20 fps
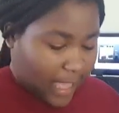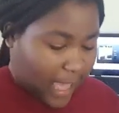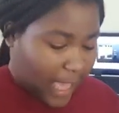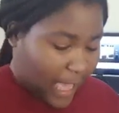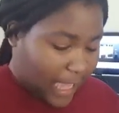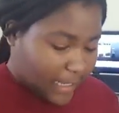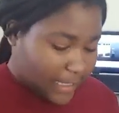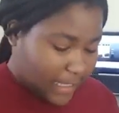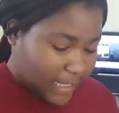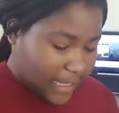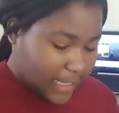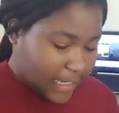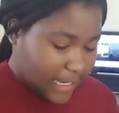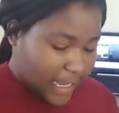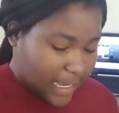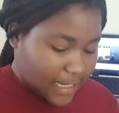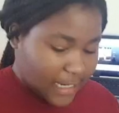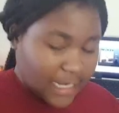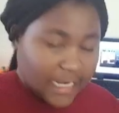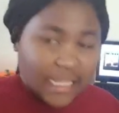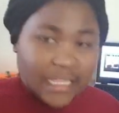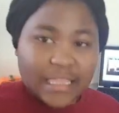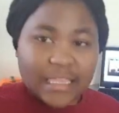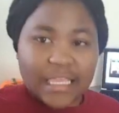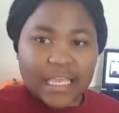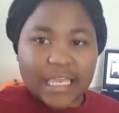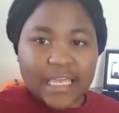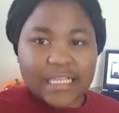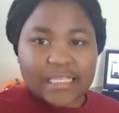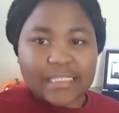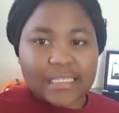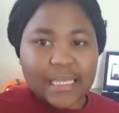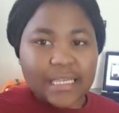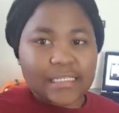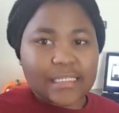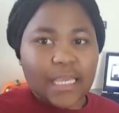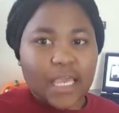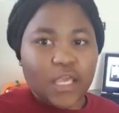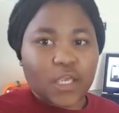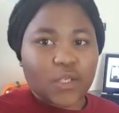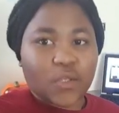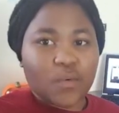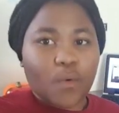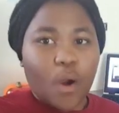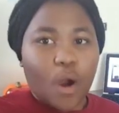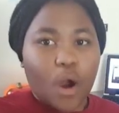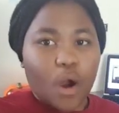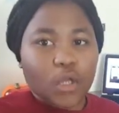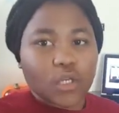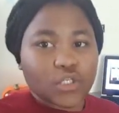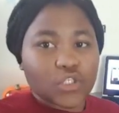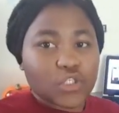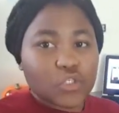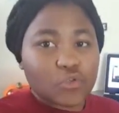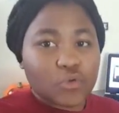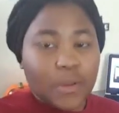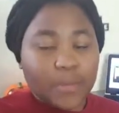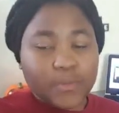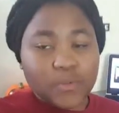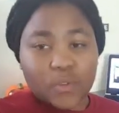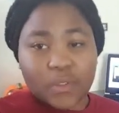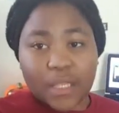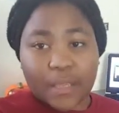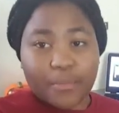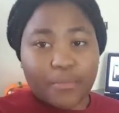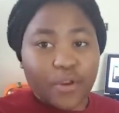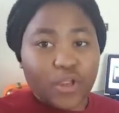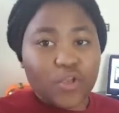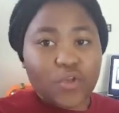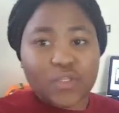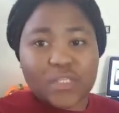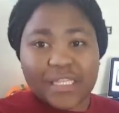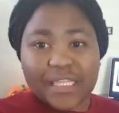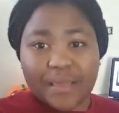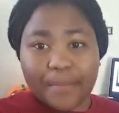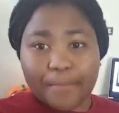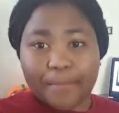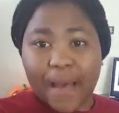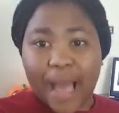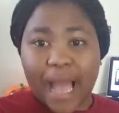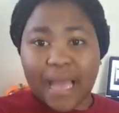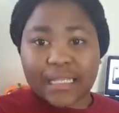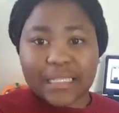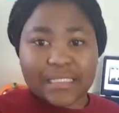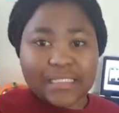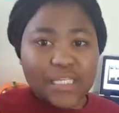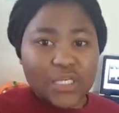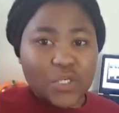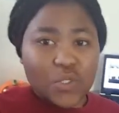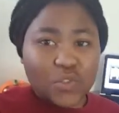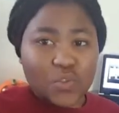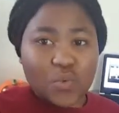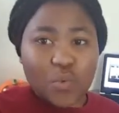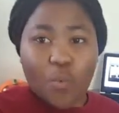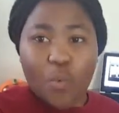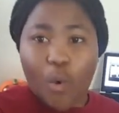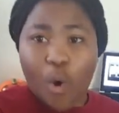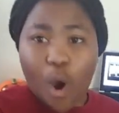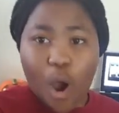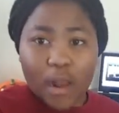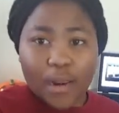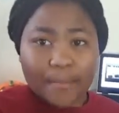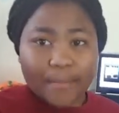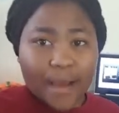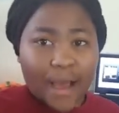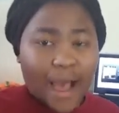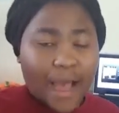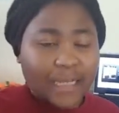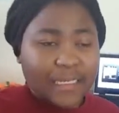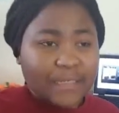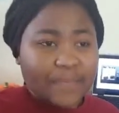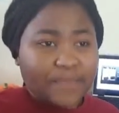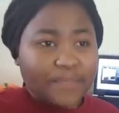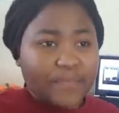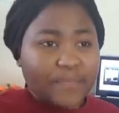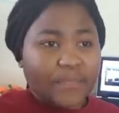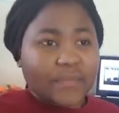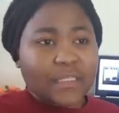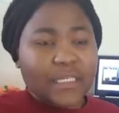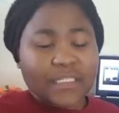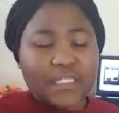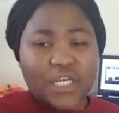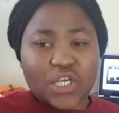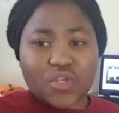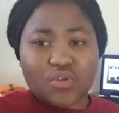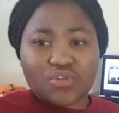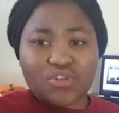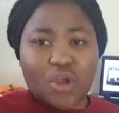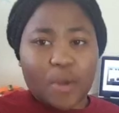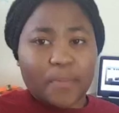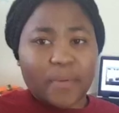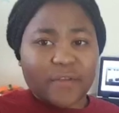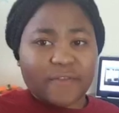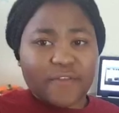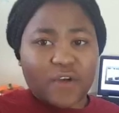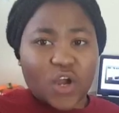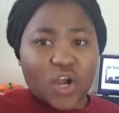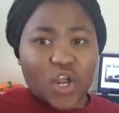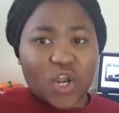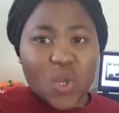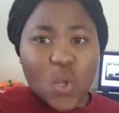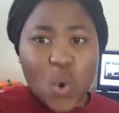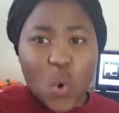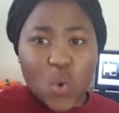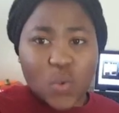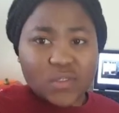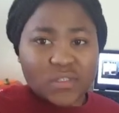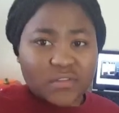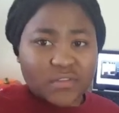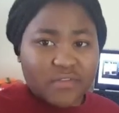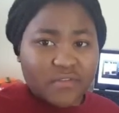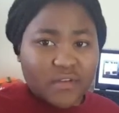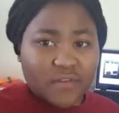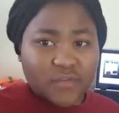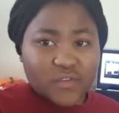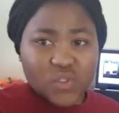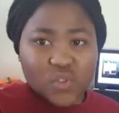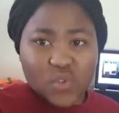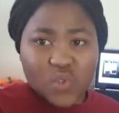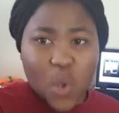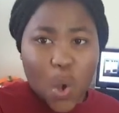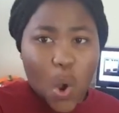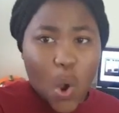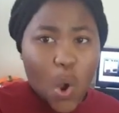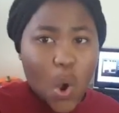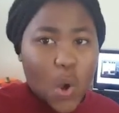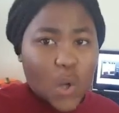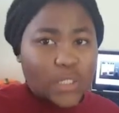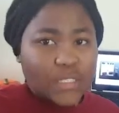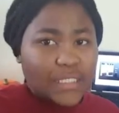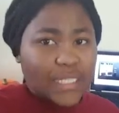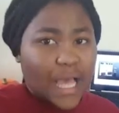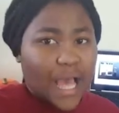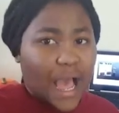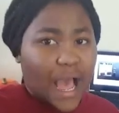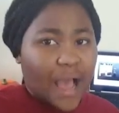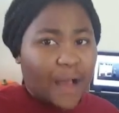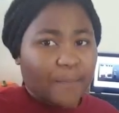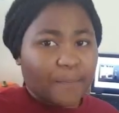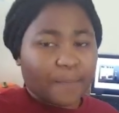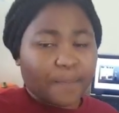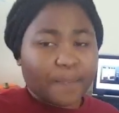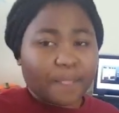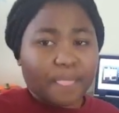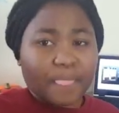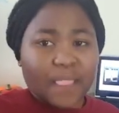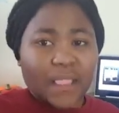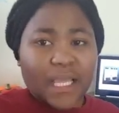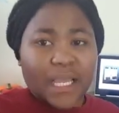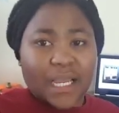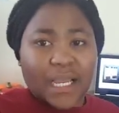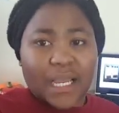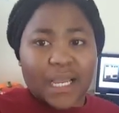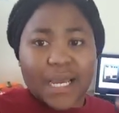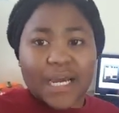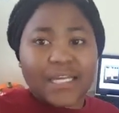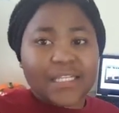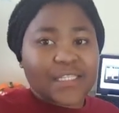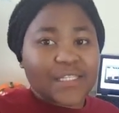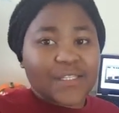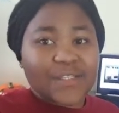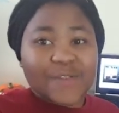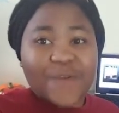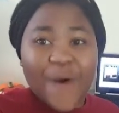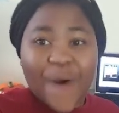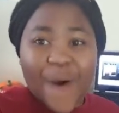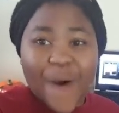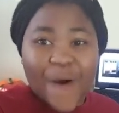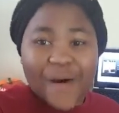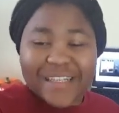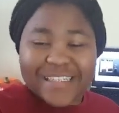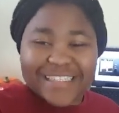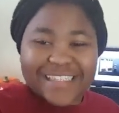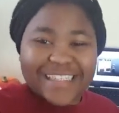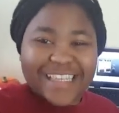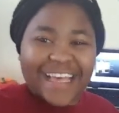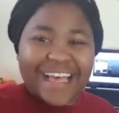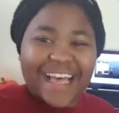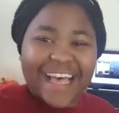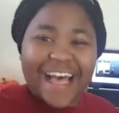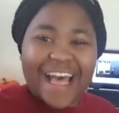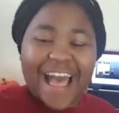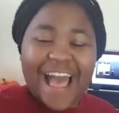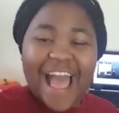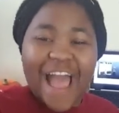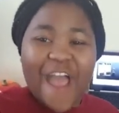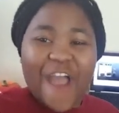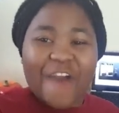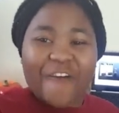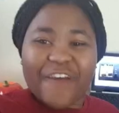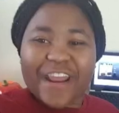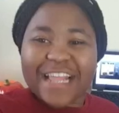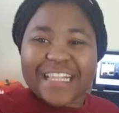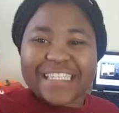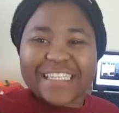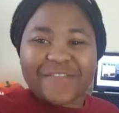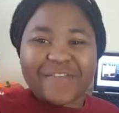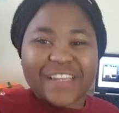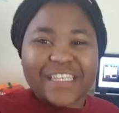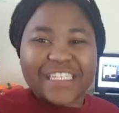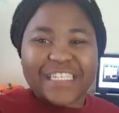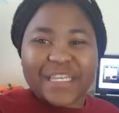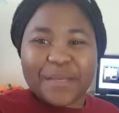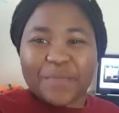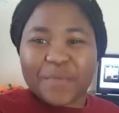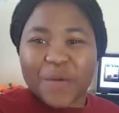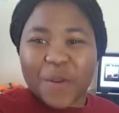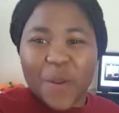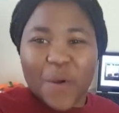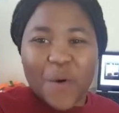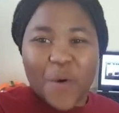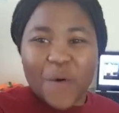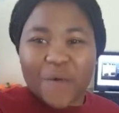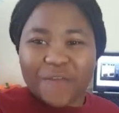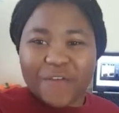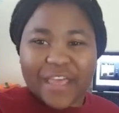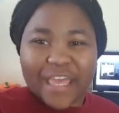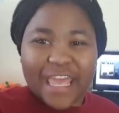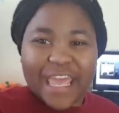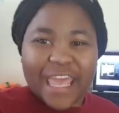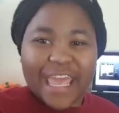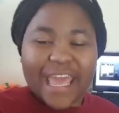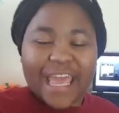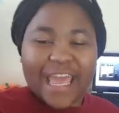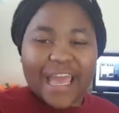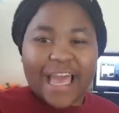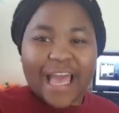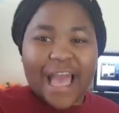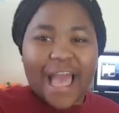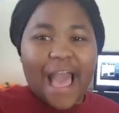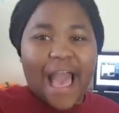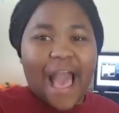And then another thing is they take you on trips. So they bring you to the bank, they take you to Walmart, they take you shopping for clothes, thrift stores, good stores, relatively cheap clothing.